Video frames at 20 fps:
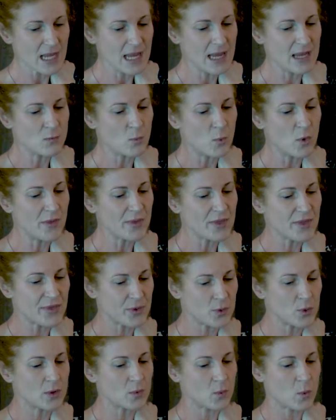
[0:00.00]
And what the
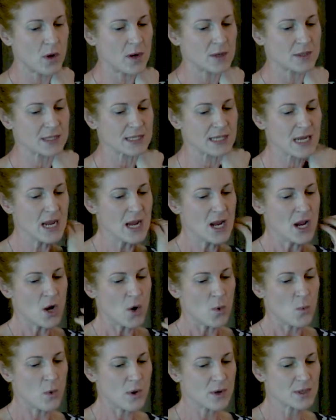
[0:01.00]
thought was
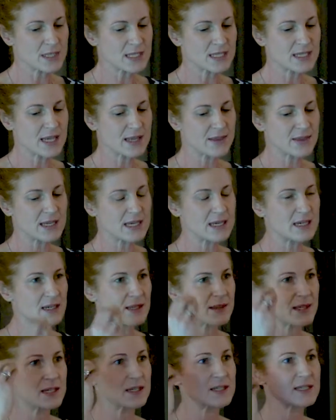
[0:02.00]
that the
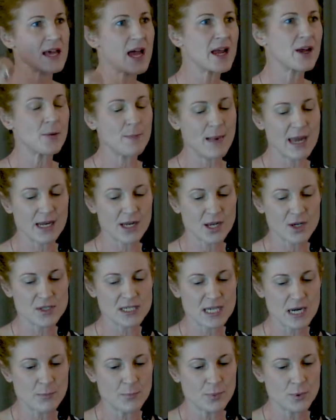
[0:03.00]

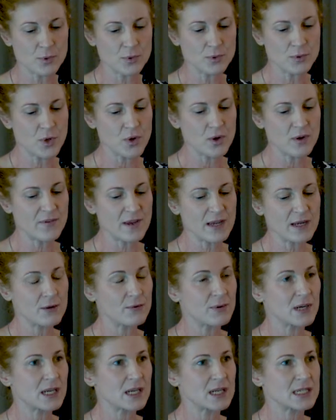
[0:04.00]
zygomaticotemporal nerve and
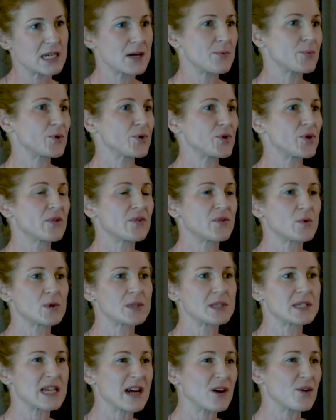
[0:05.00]
auriculotemporal nerve
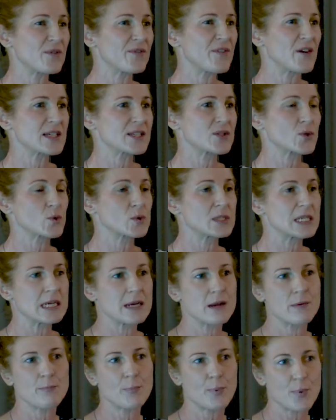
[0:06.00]
were sacrificed or
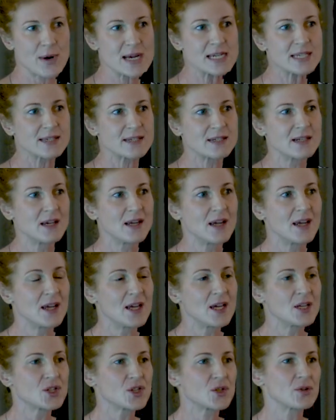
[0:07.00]
decompressed
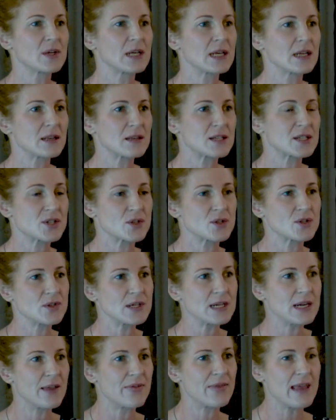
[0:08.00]
during the
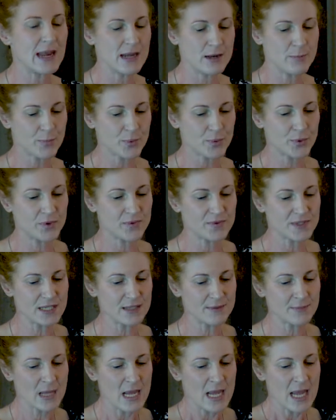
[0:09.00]
surgery, and that improved it.